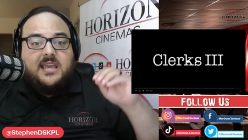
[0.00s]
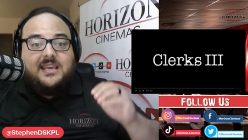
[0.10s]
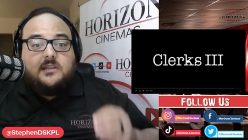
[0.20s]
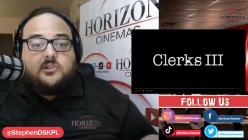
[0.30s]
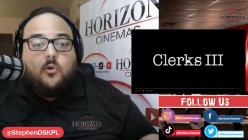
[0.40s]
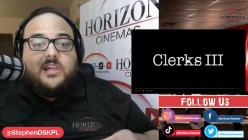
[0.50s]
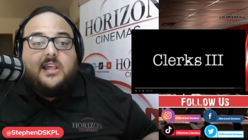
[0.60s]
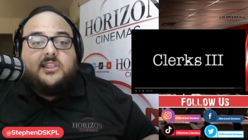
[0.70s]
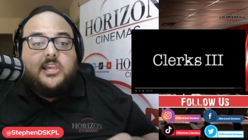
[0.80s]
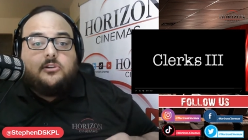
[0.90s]
It is only
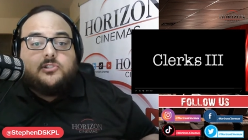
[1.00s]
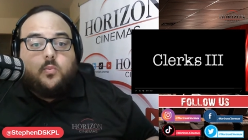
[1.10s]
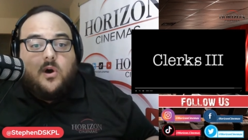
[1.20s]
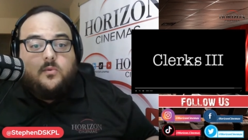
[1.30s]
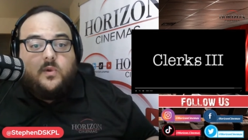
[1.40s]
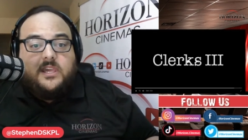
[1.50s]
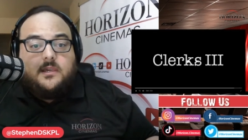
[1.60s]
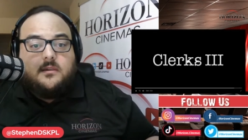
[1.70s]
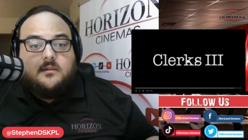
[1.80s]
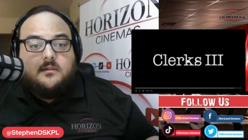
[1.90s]
in theaters one
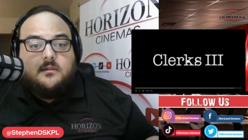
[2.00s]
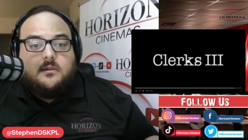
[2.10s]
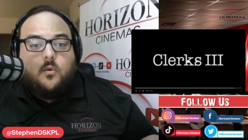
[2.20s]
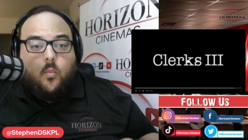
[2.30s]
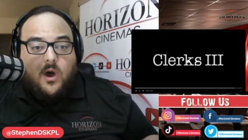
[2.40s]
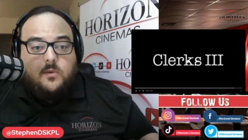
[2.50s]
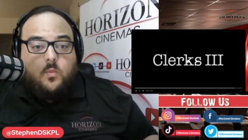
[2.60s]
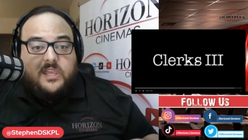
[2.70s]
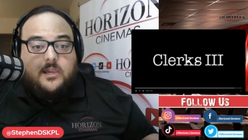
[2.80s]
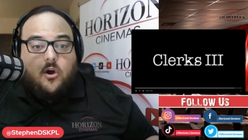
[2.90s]
week, one
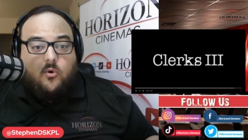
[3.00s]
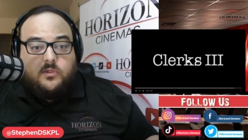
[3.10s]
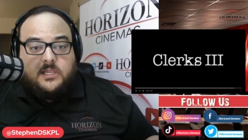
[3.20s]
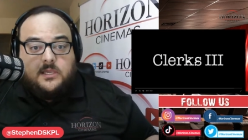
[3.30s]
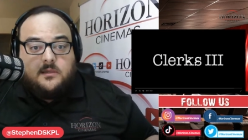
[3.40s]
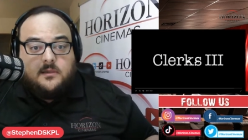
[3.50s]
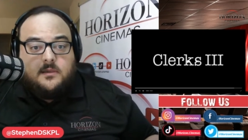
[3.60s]
week only.